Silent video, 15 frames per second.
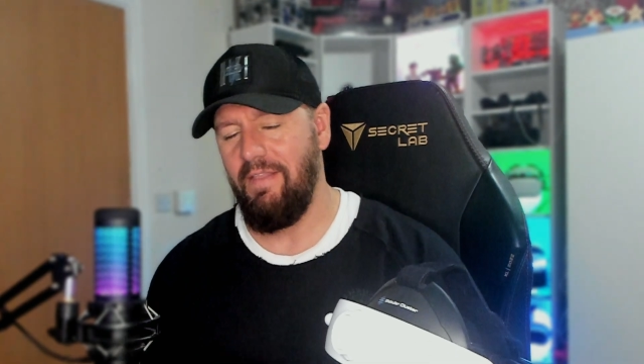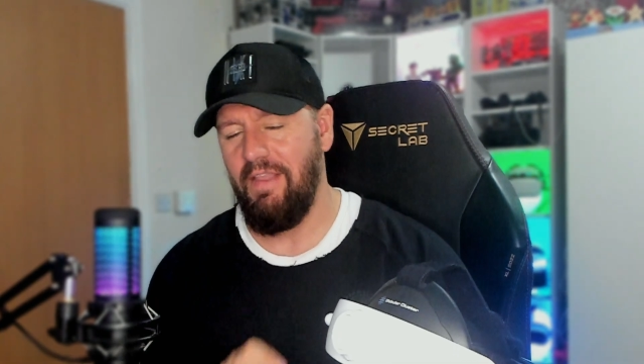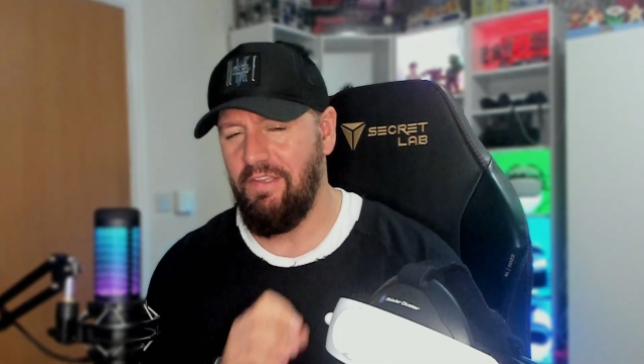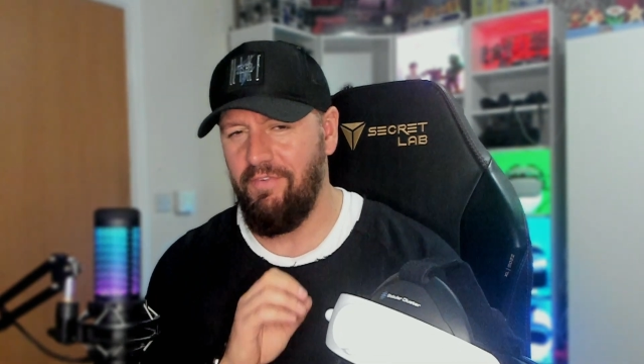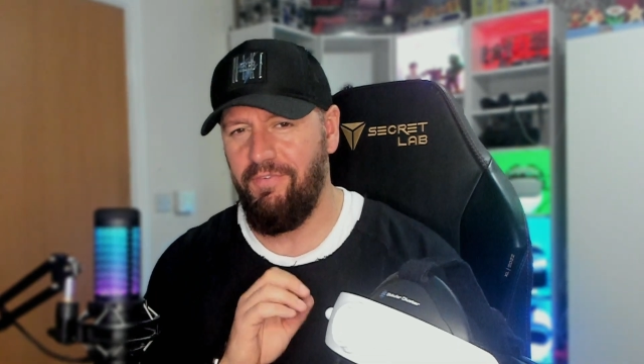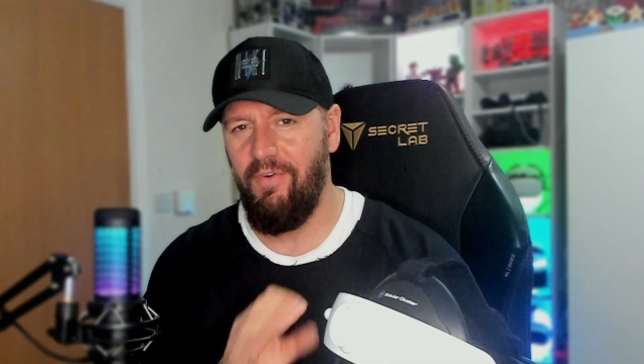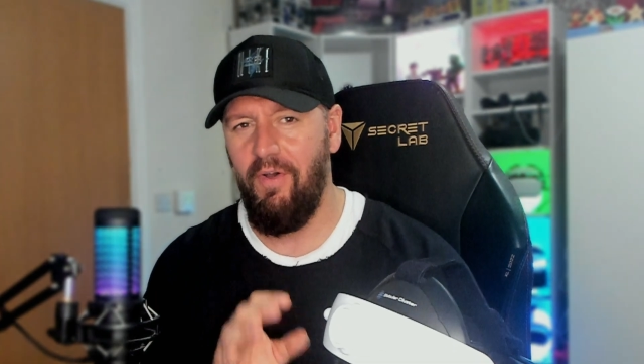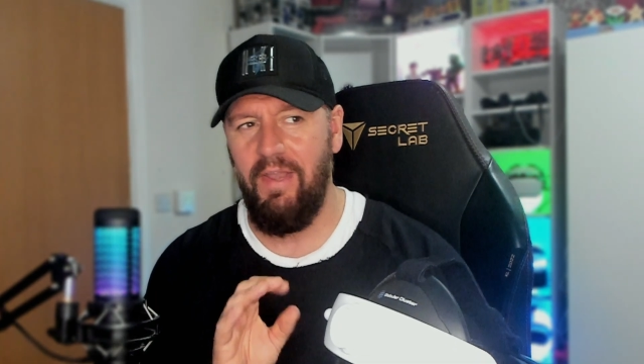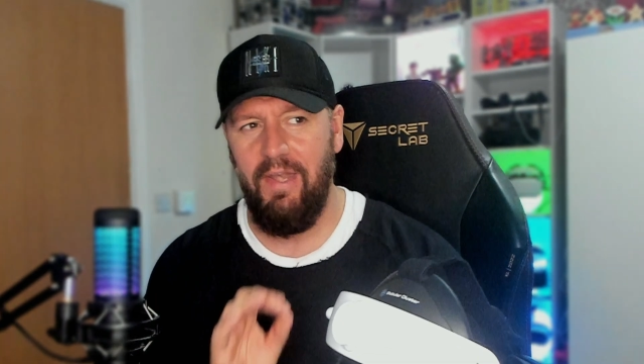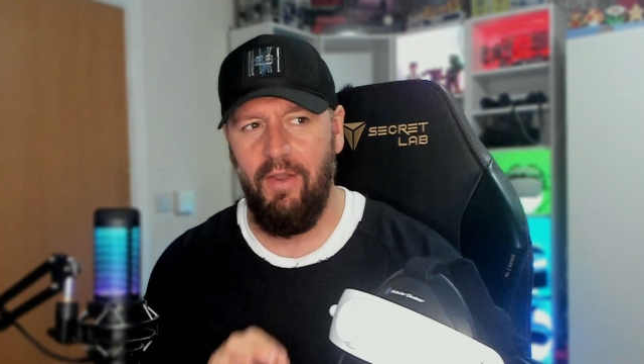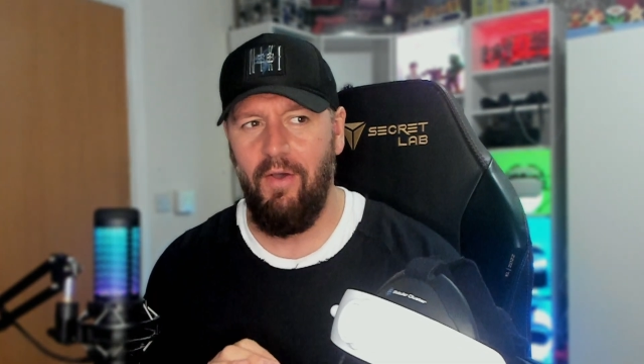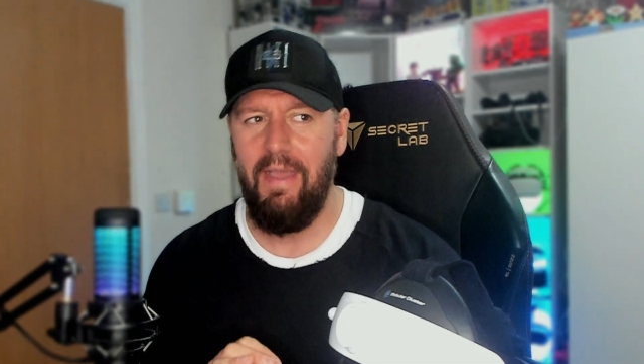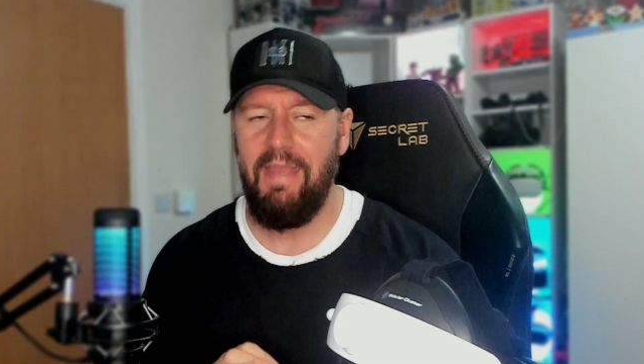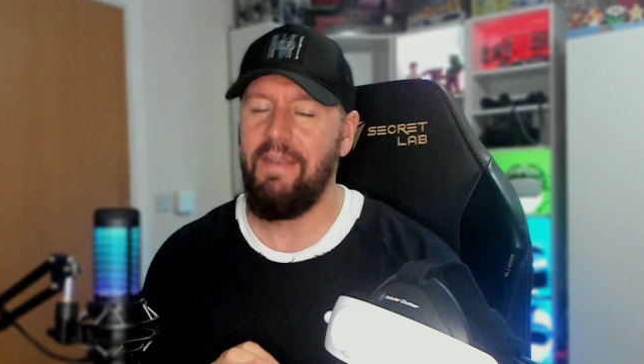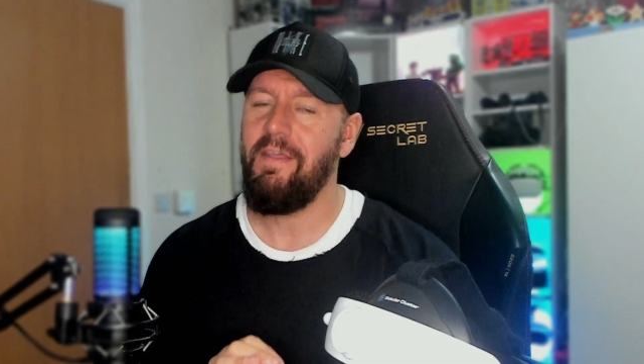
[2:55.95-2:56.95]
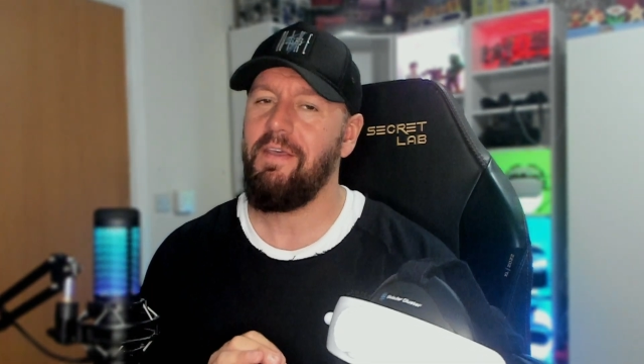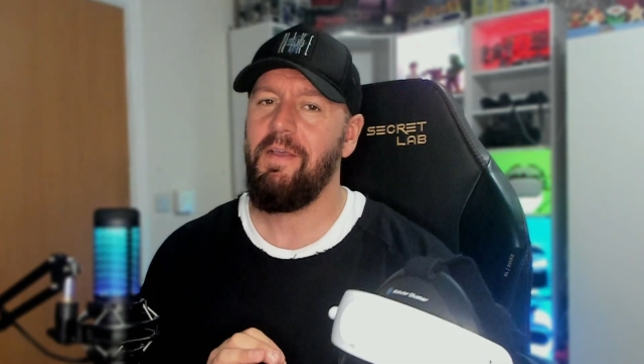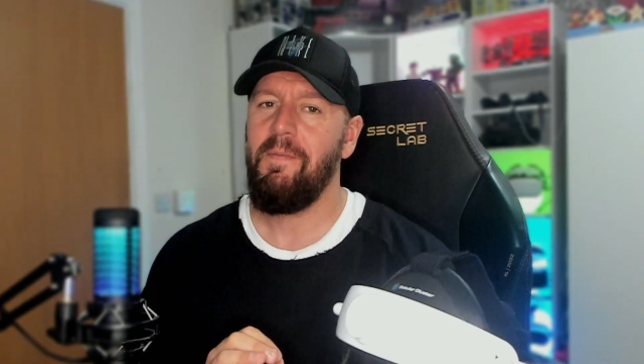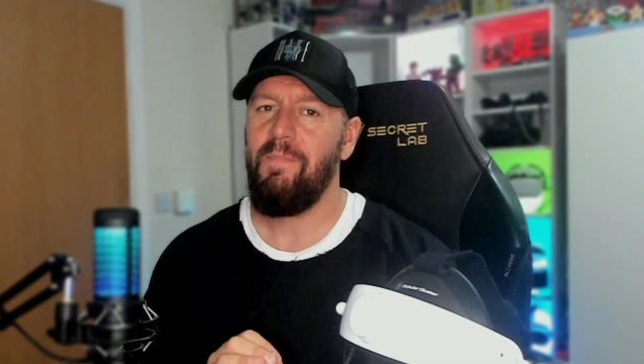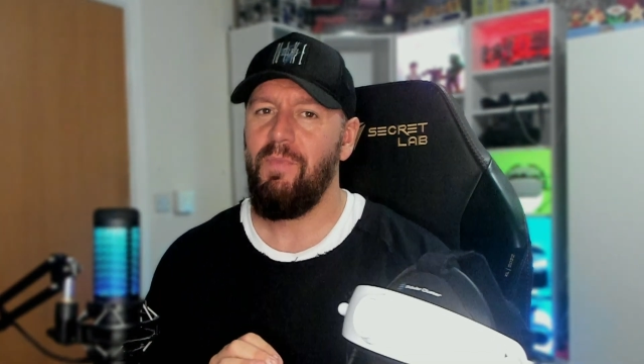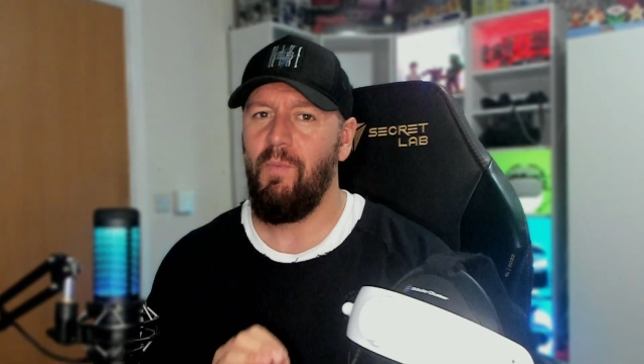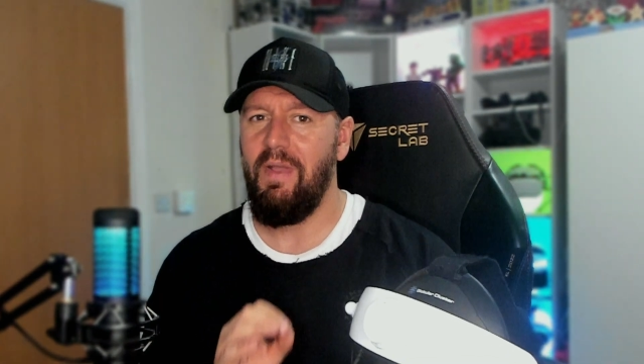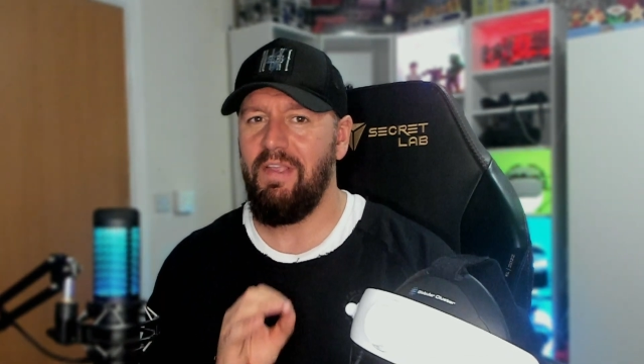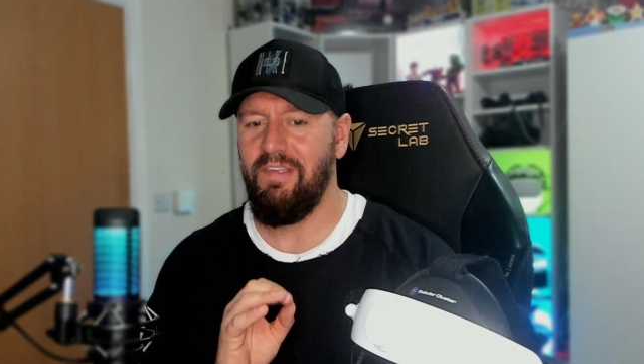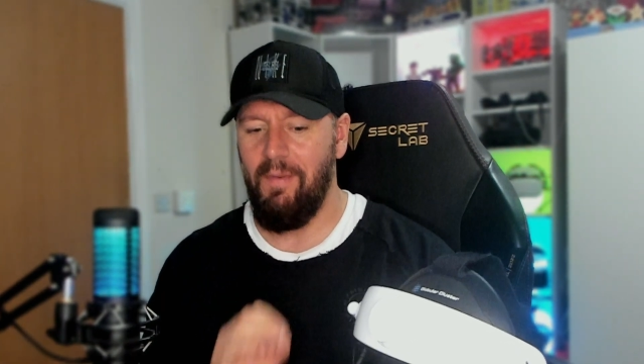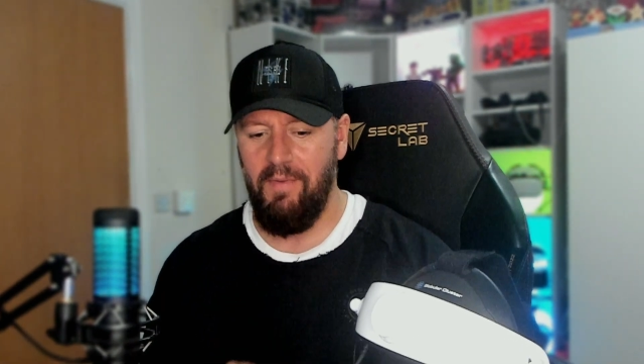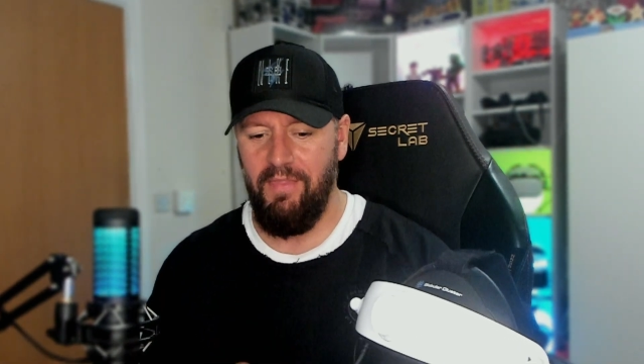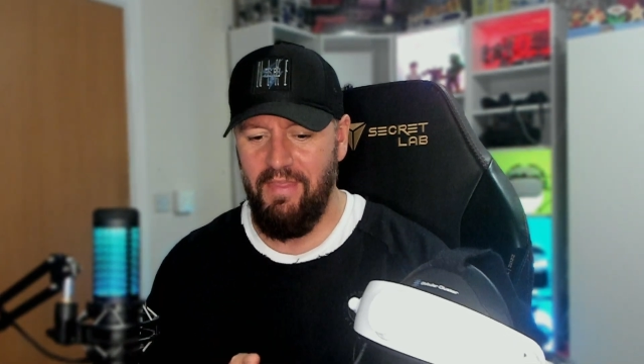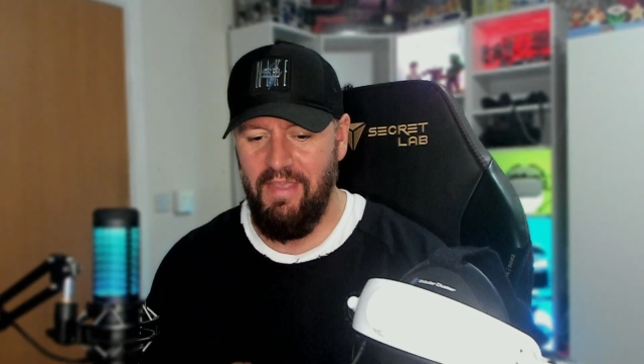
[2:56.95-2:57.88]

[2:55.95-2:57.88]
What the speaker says: There's a fine line where some of